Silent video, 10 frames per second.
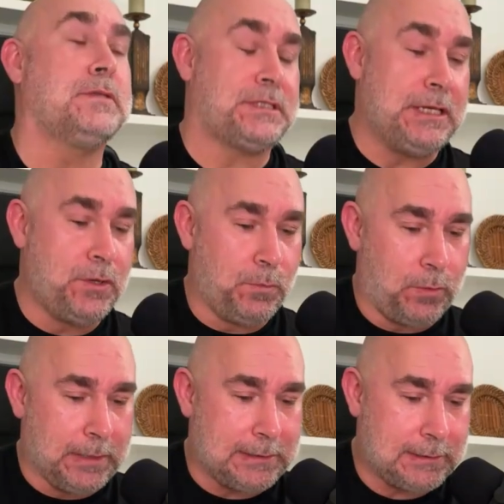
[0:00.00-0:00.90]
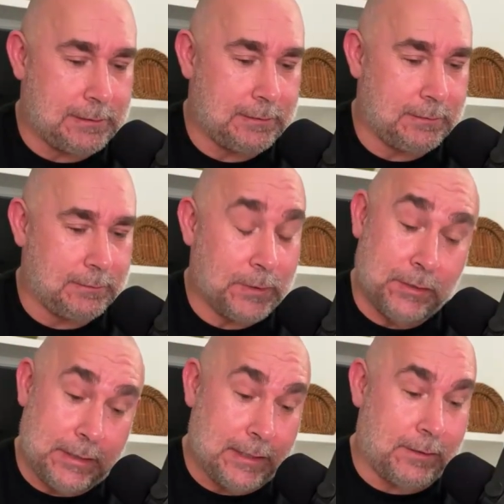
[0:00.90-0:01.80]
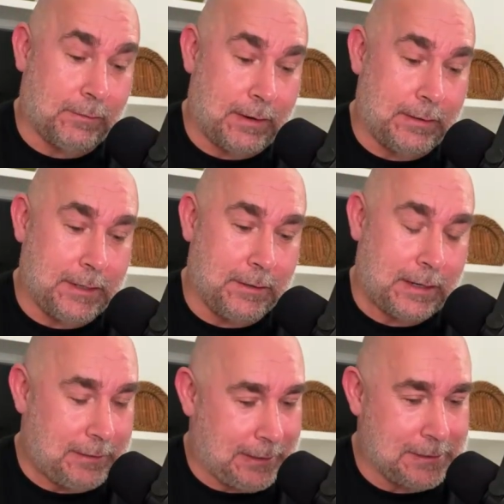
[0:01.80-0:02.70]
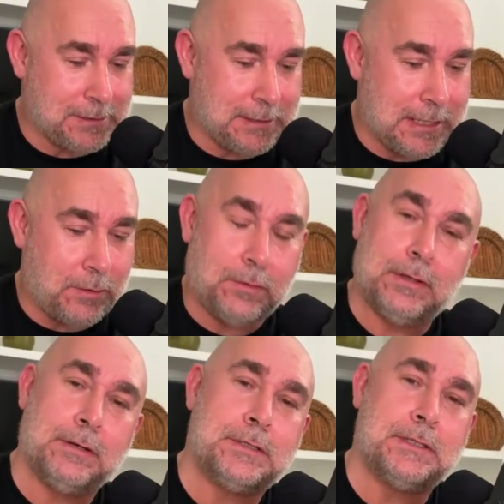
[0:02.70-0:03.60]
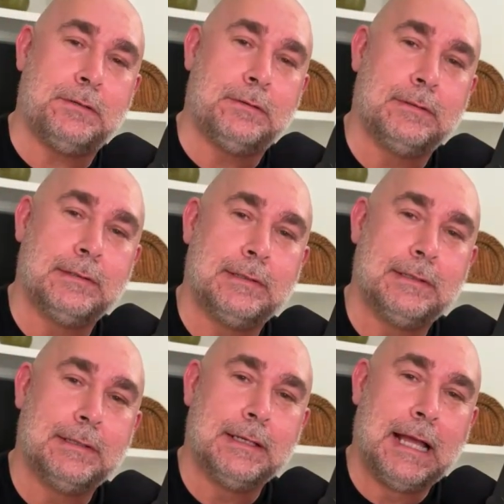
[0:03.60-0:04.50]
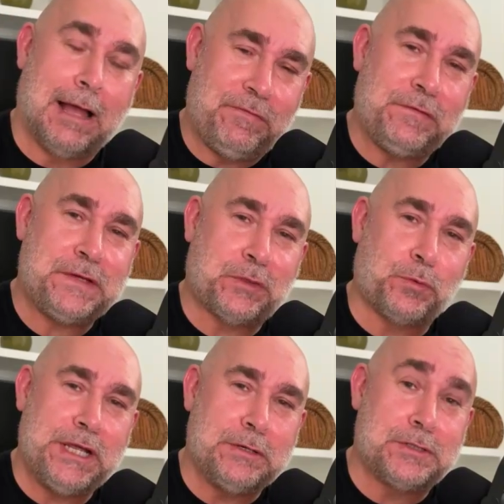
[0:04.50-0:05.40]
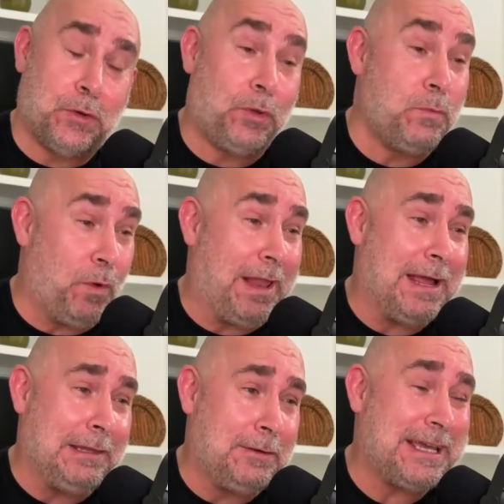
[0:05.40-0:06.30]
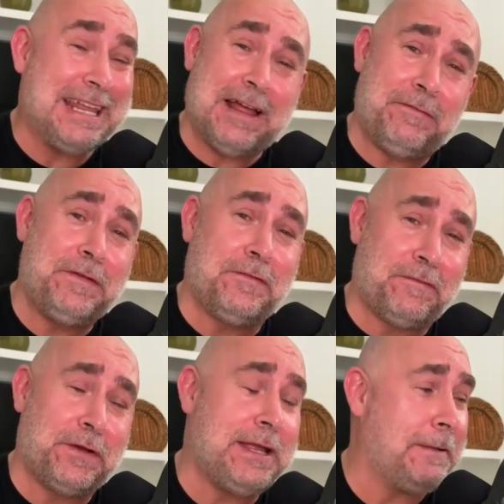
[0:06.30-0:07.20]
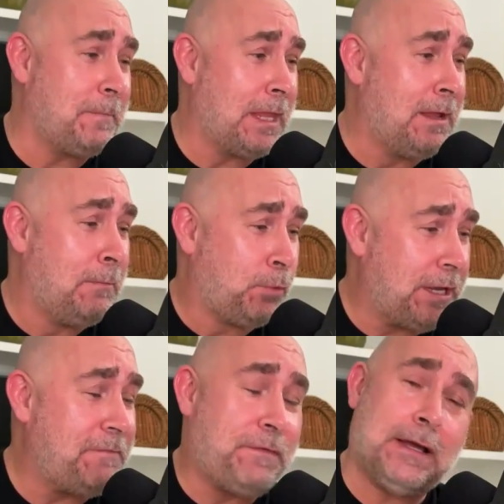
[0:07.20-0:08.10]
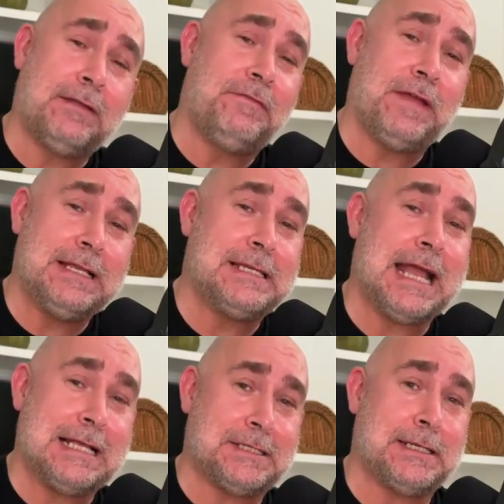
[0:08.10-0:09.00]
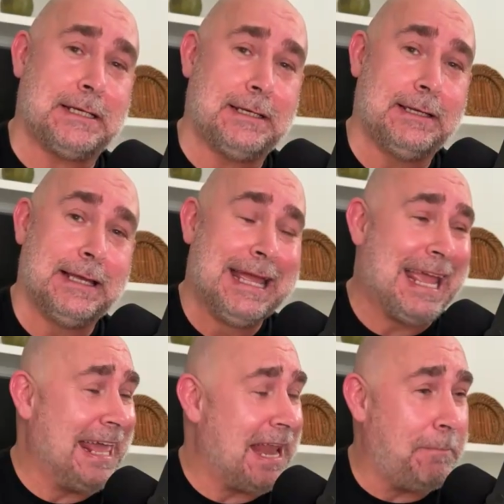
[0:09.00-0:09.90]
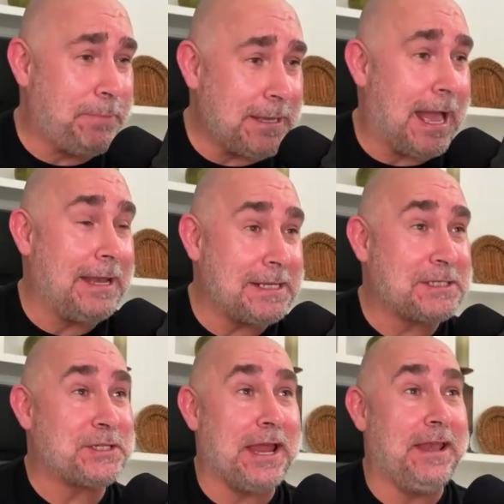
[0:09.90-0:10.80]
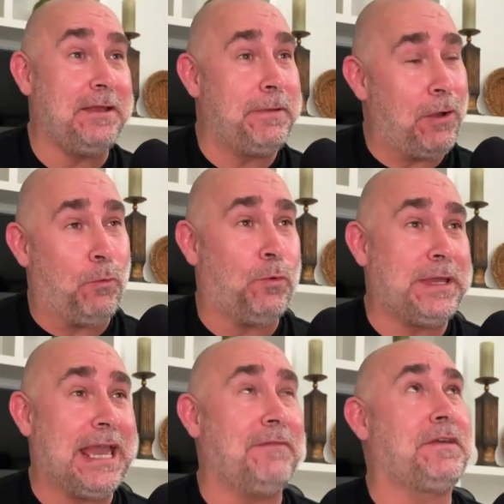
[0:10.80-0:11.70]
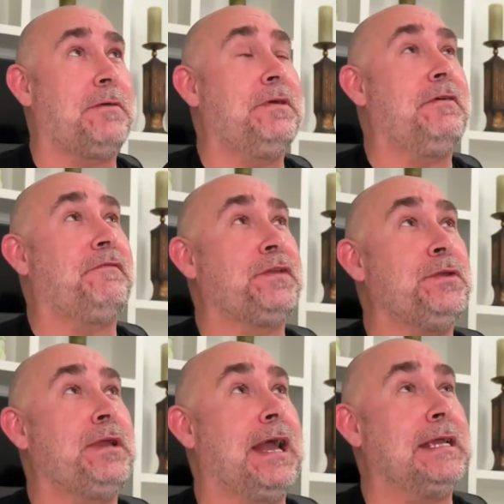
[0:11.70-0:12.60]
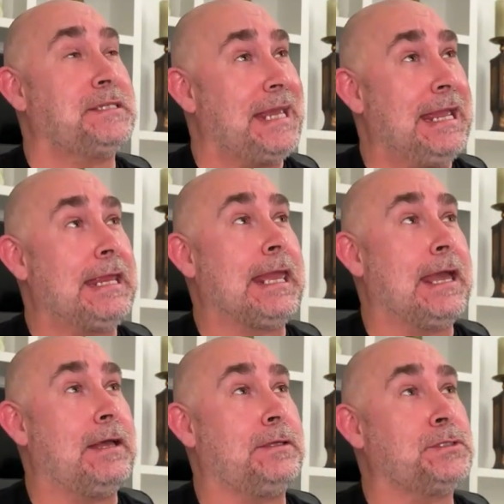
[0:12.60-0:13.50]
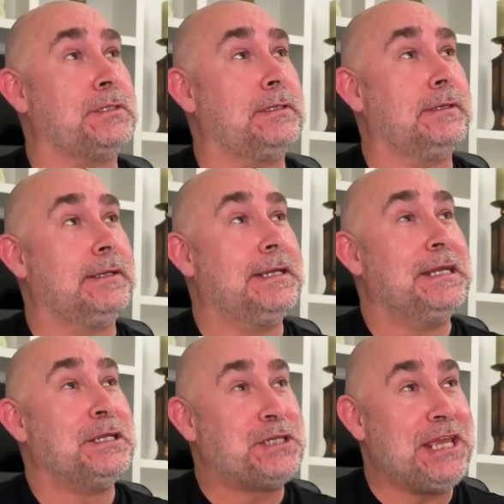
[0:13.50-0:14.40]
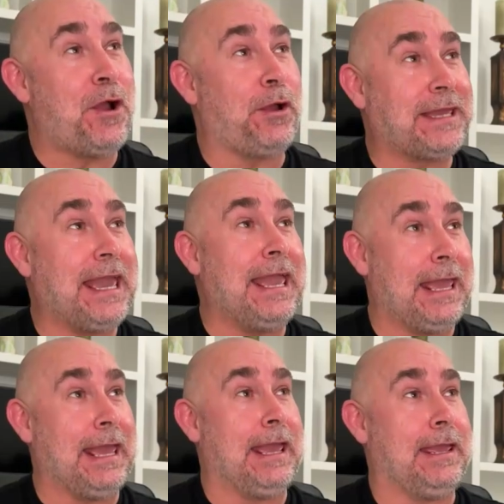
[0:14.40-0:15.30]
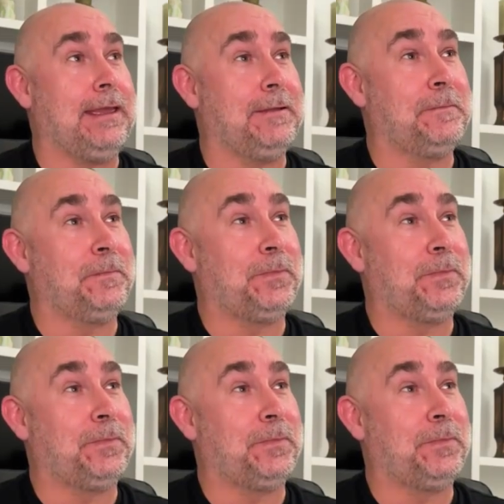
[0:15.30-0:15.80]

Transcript: Senior moment. We don't edit around here. I think I said that earlier too. I'm 53 years old, and while I look and I feel pretty, pretty fucking fantastic, and I'm beyond excited about what we have coming up for you guys and gals. TRKA